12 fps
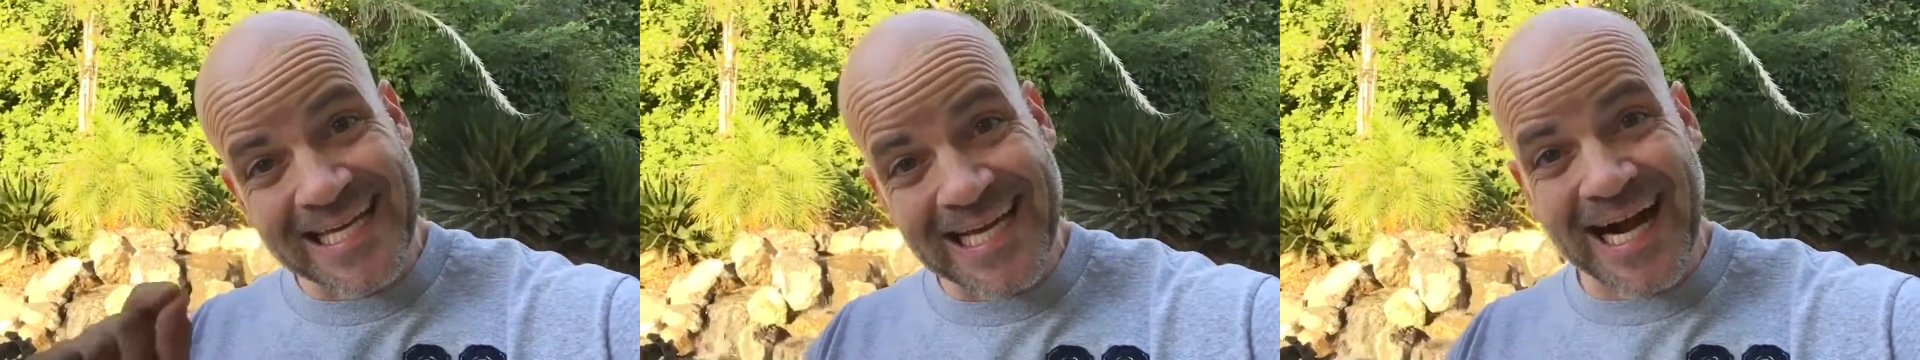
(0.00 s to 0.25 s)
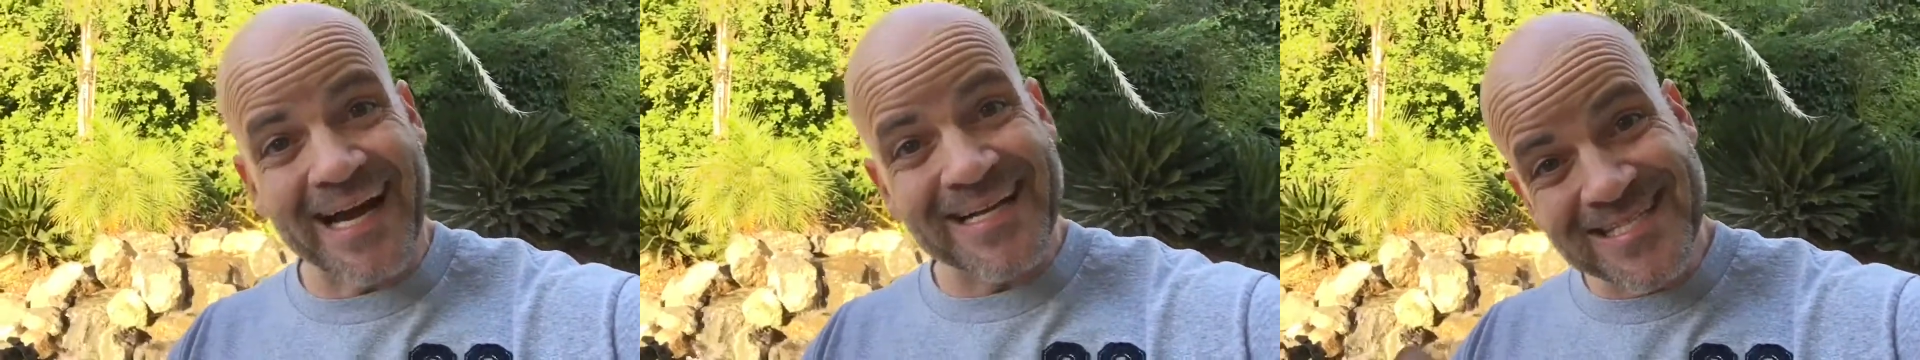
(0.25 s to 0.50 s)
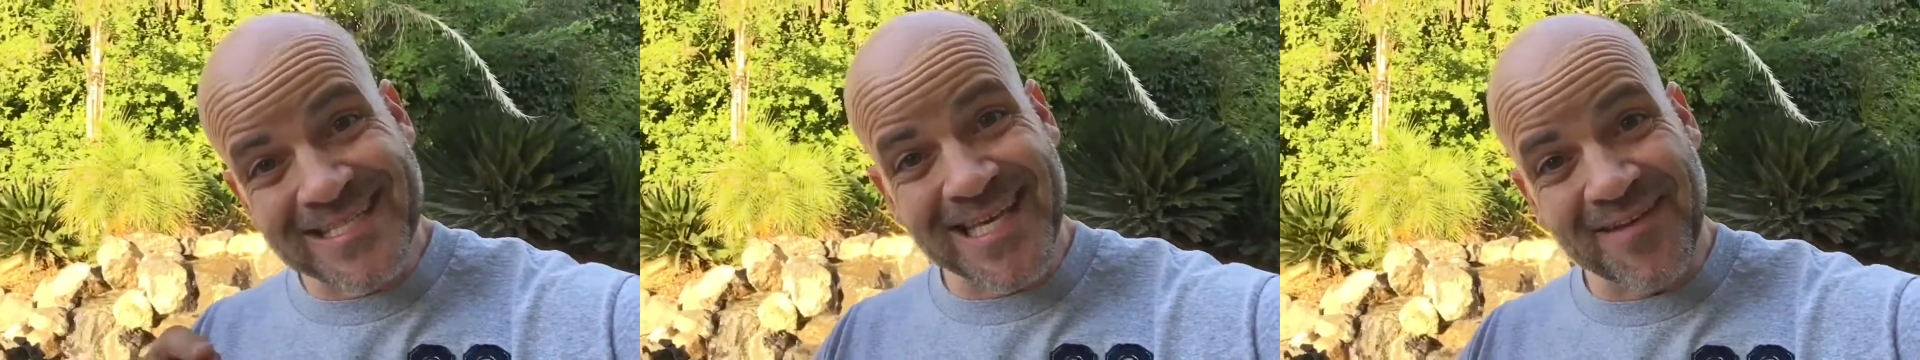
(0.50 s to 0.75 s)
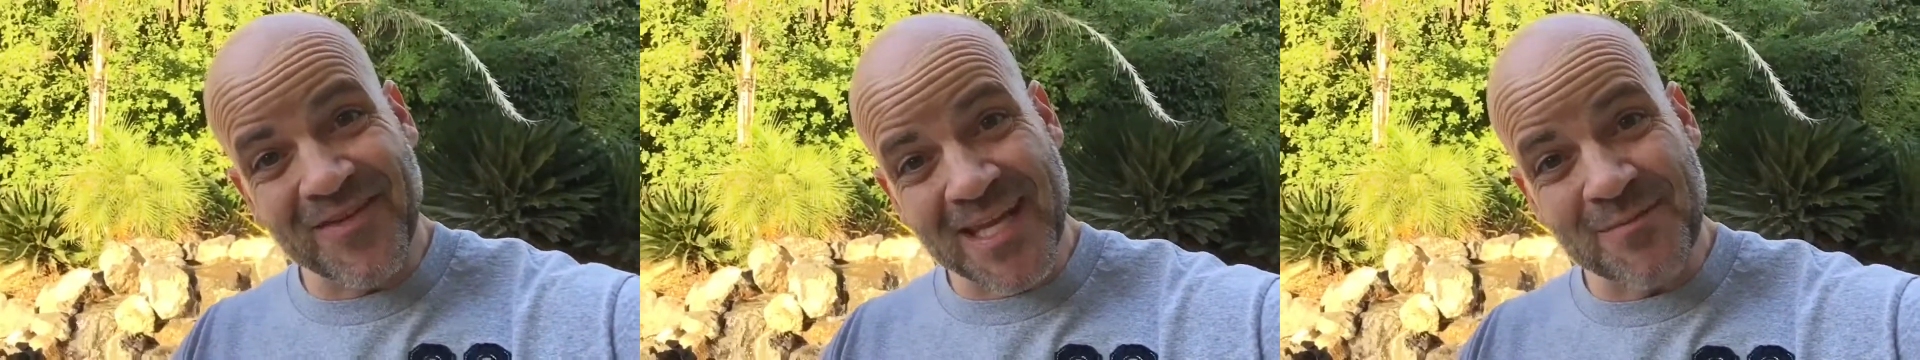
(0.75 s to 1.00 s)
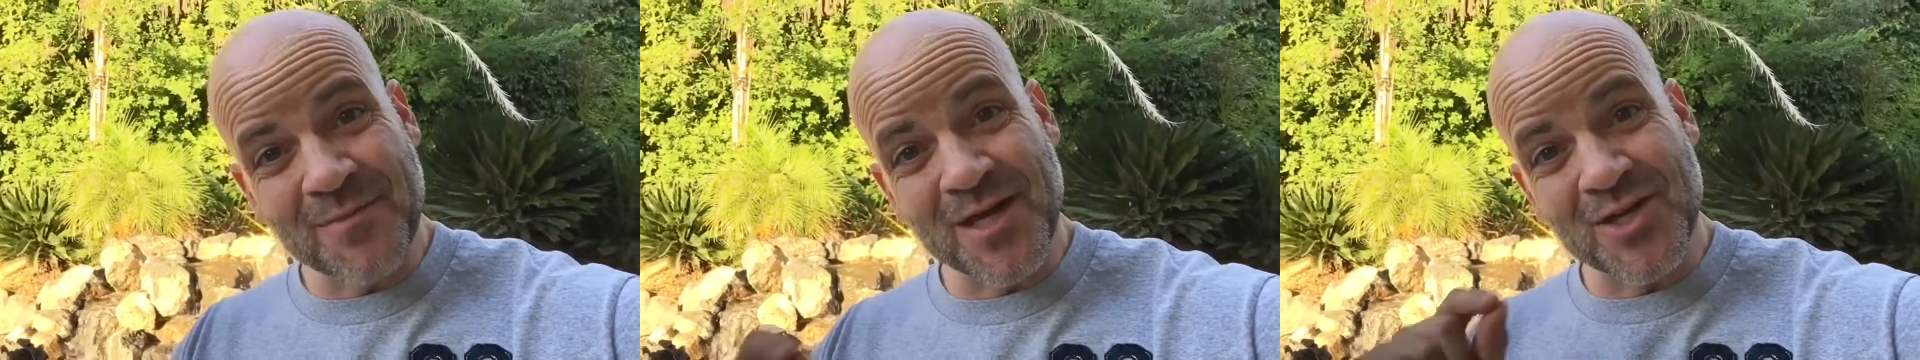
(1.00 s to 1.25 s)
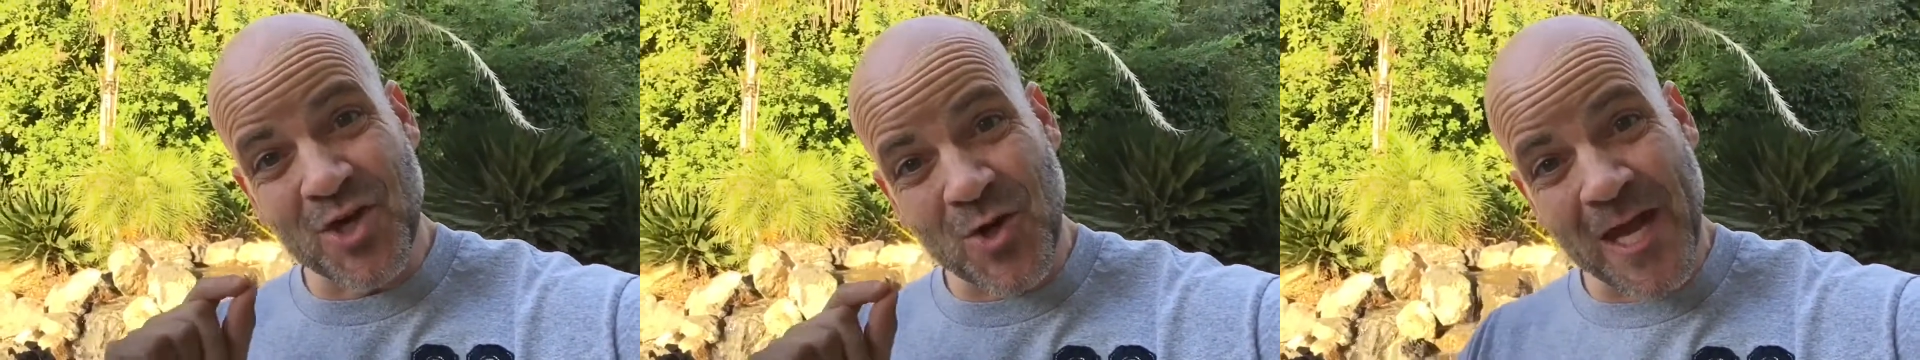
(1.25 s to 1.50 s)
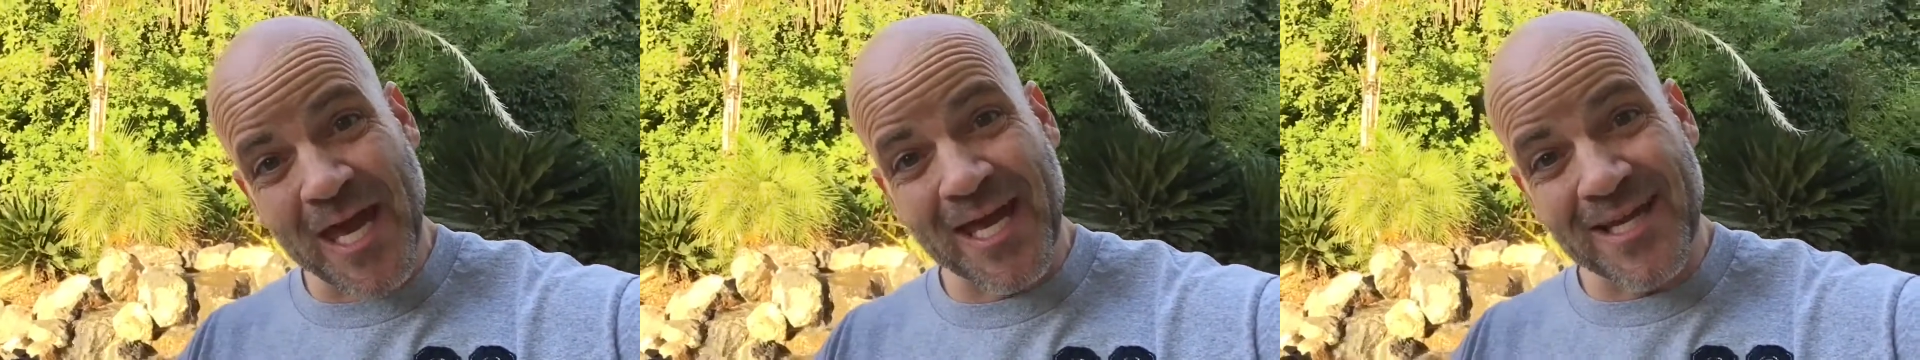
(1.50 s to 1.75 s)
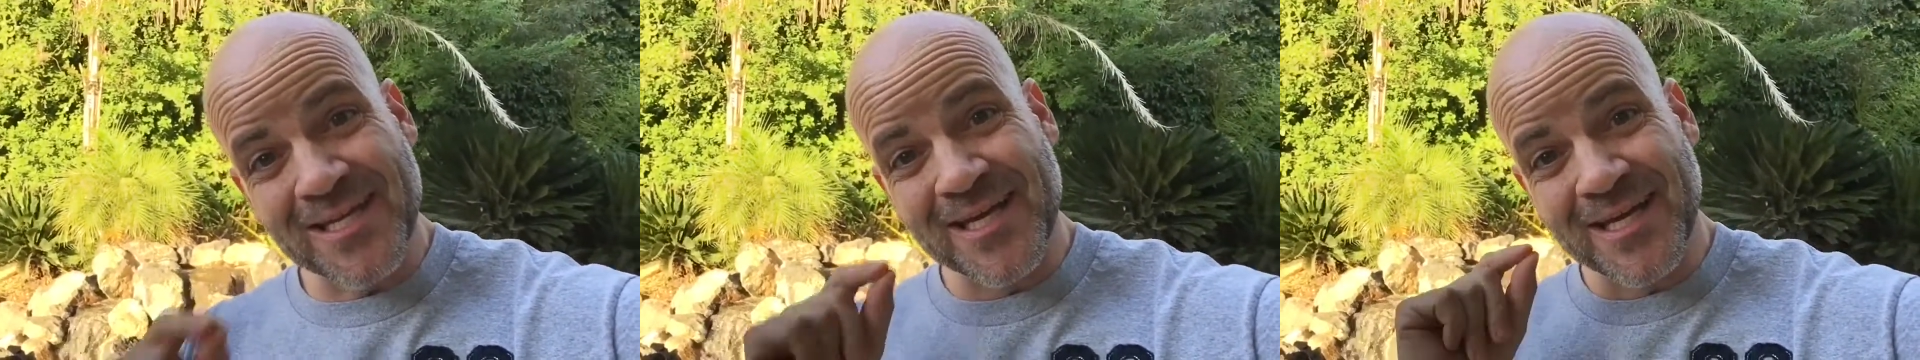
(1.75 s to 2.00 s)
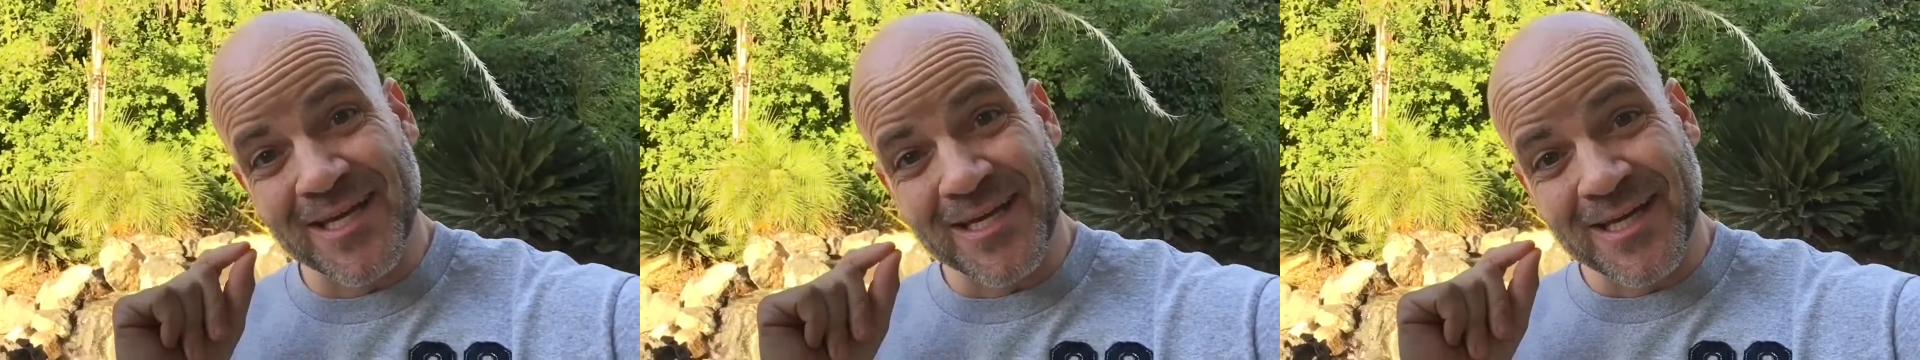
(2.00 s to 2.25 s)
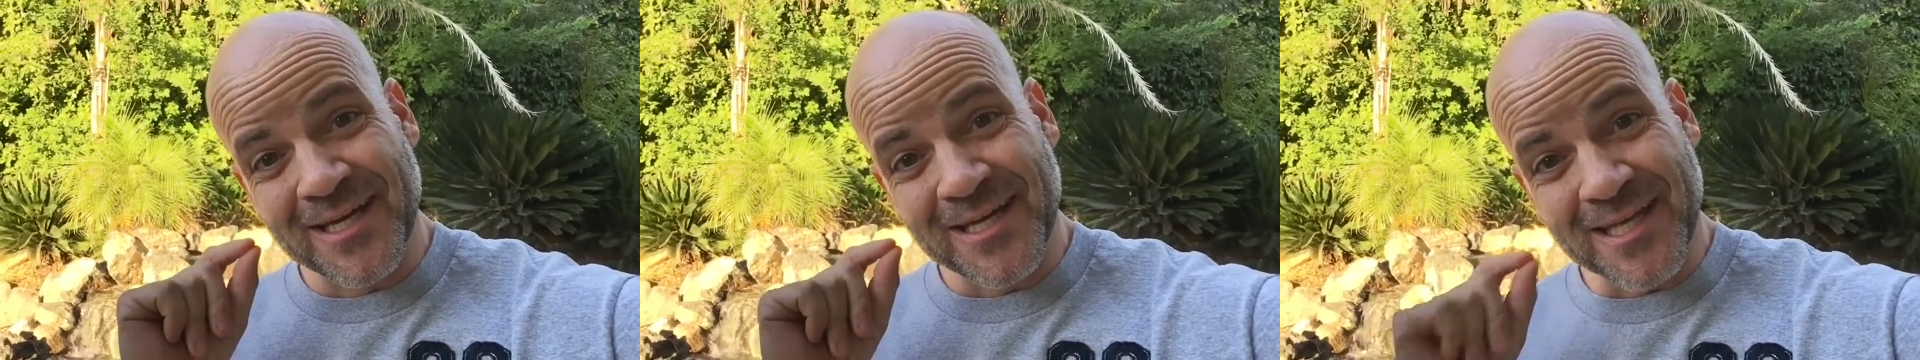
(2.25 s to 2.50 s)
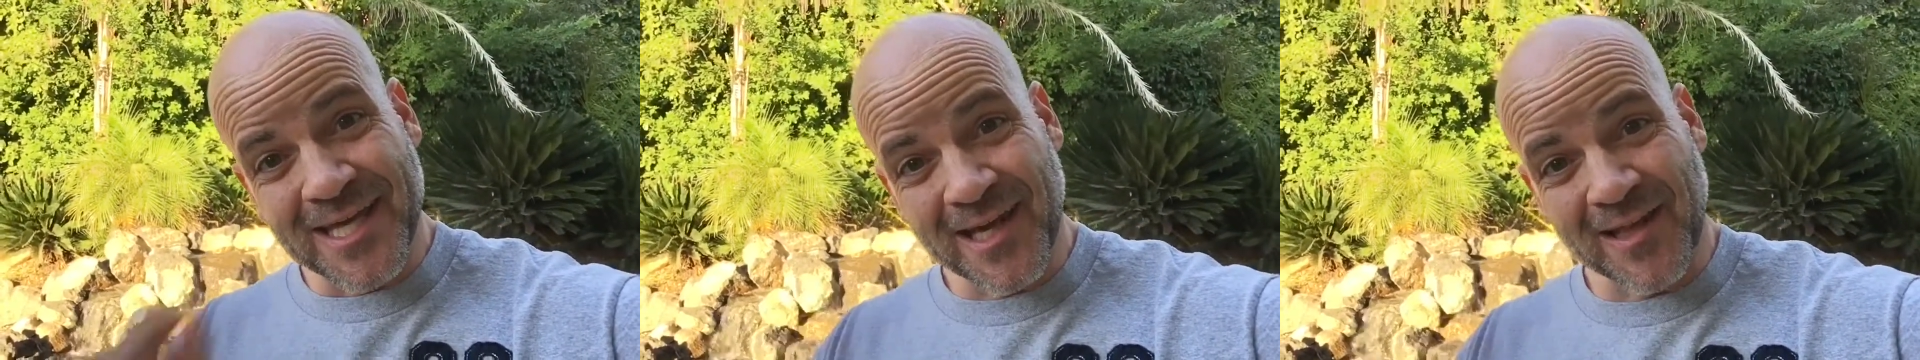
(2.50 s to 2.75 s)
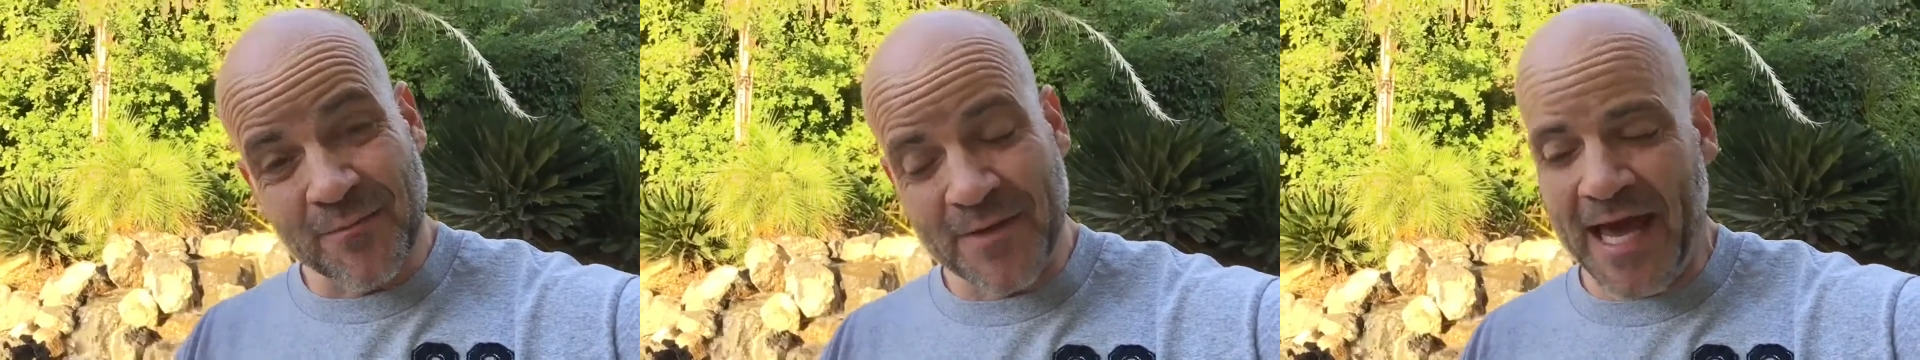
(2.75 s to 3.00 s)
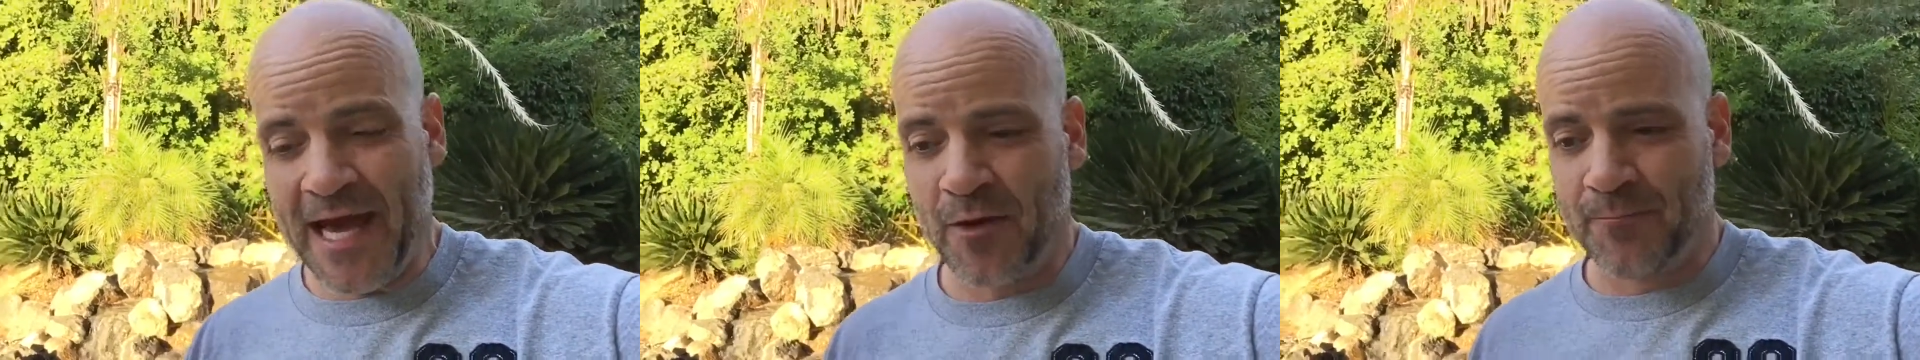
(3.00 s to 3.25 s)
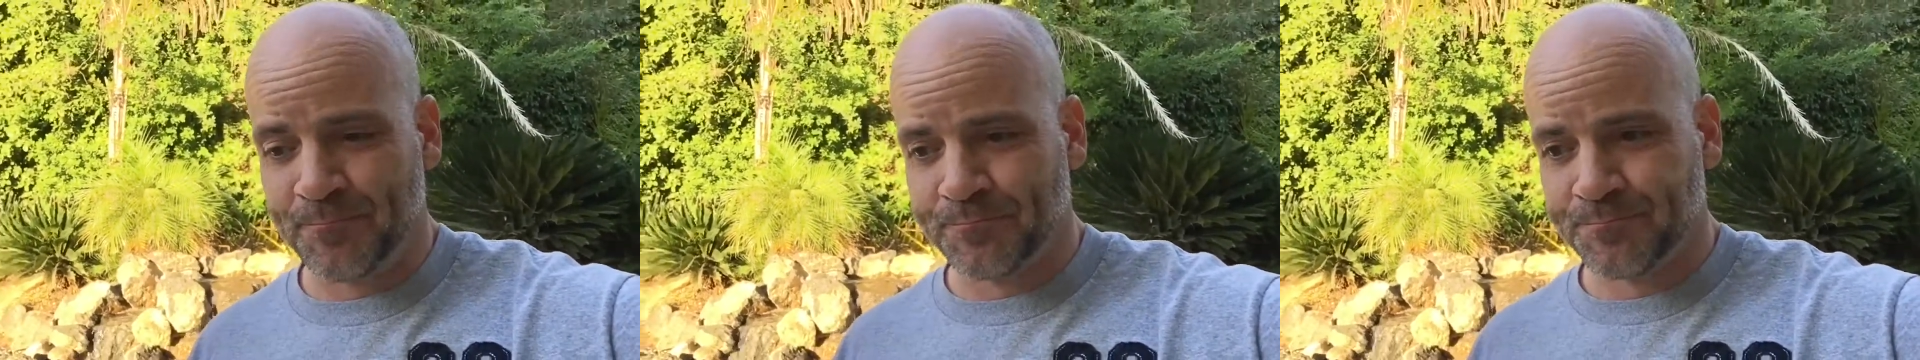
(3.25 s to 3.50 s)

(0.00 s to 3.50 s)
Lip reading: God has given him in your hand. Kill him now.